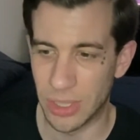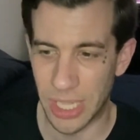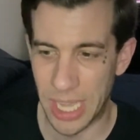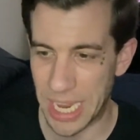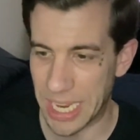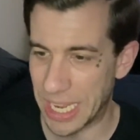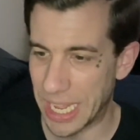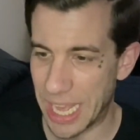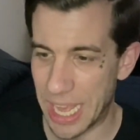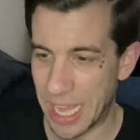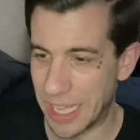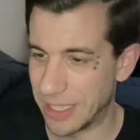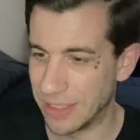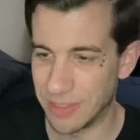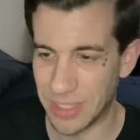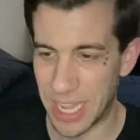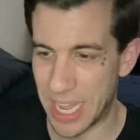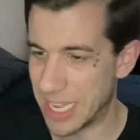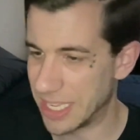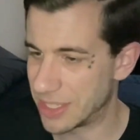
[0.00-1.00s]
Like
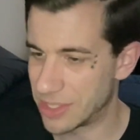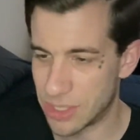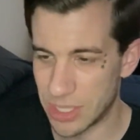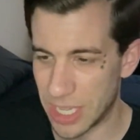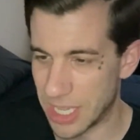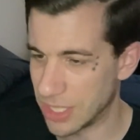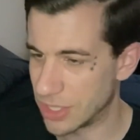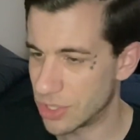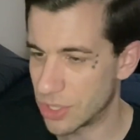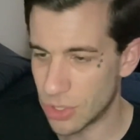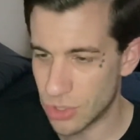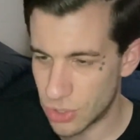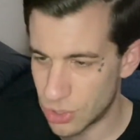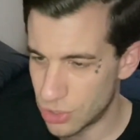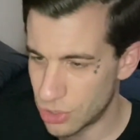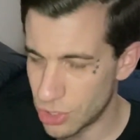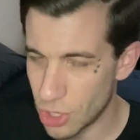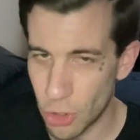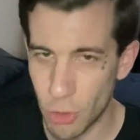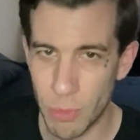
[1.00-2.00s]
it's
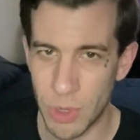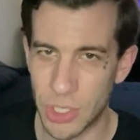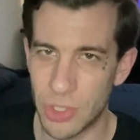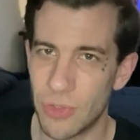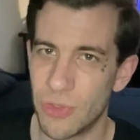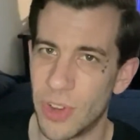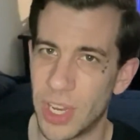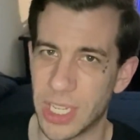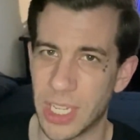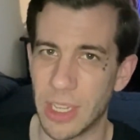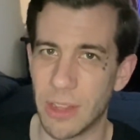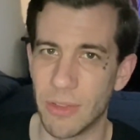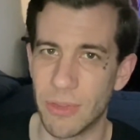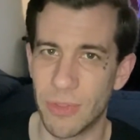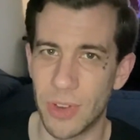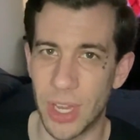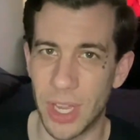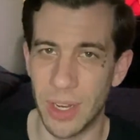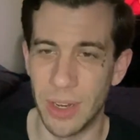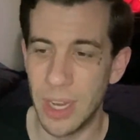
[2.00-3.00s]
so much fucking
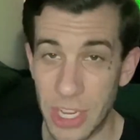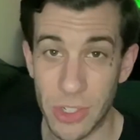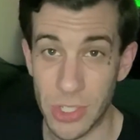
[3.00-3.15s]
fun.